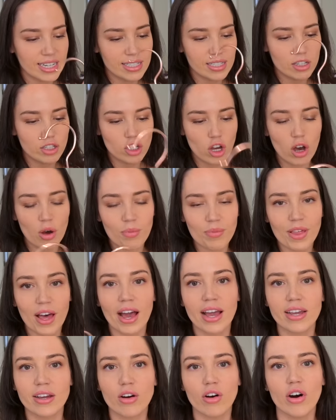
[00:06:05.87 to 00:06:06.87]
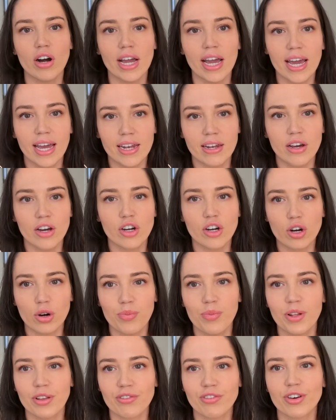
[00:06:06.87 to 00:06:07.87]
is a top that I got in a
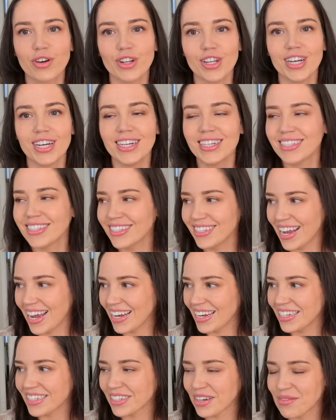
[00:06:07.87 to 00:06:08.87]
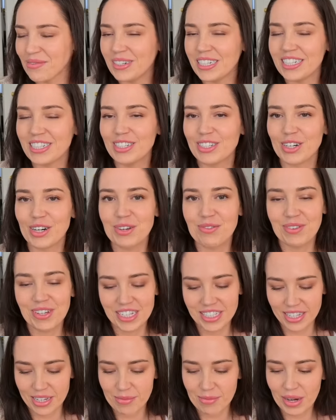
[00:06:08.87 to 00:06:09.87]
couple of colours. Nelly's coming to join me,
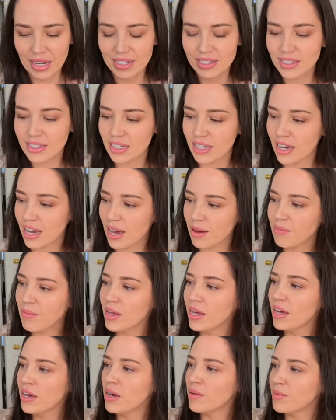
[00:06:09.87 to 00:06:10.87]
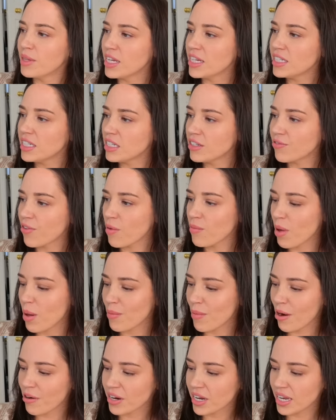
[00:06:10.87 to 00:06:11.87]
so you might see him. But this is from
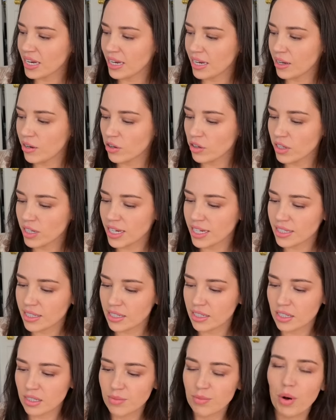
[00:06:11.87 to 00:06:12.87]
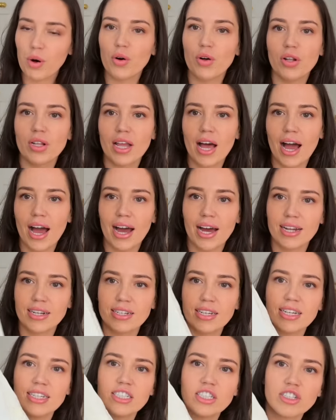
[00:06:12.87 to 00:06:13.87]
American Eagle, it's a small
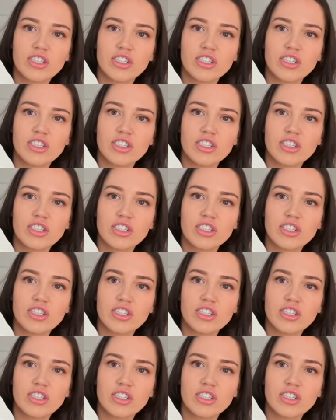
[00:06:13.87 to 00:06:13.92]
and it's